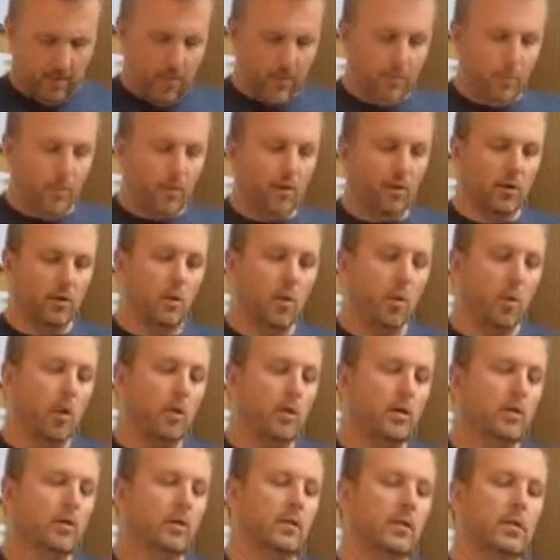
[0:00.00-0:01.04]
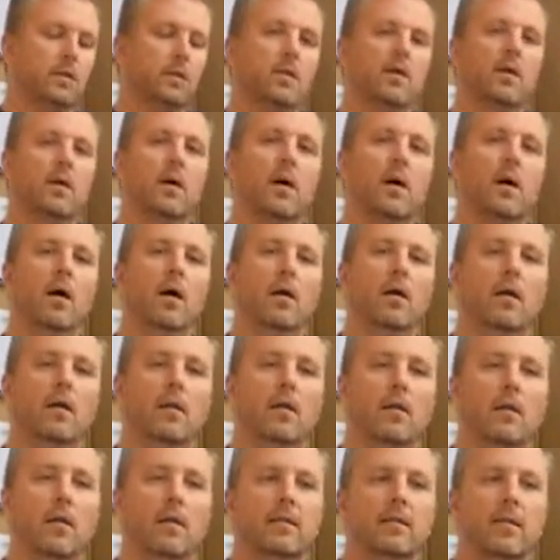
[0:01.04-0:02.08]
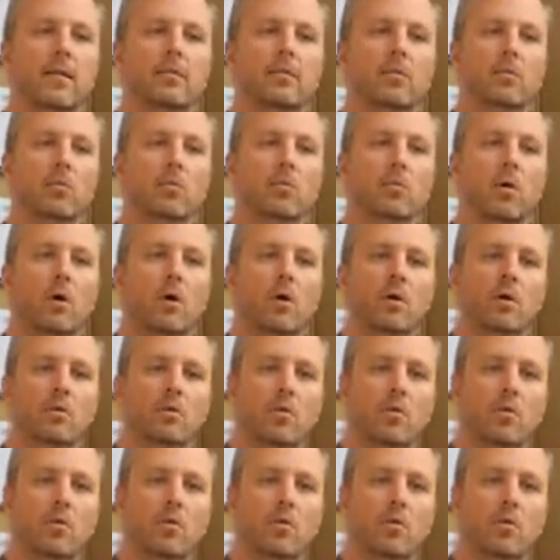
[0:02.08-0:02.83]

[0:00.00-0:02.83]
get them on the court. A lot of times you'll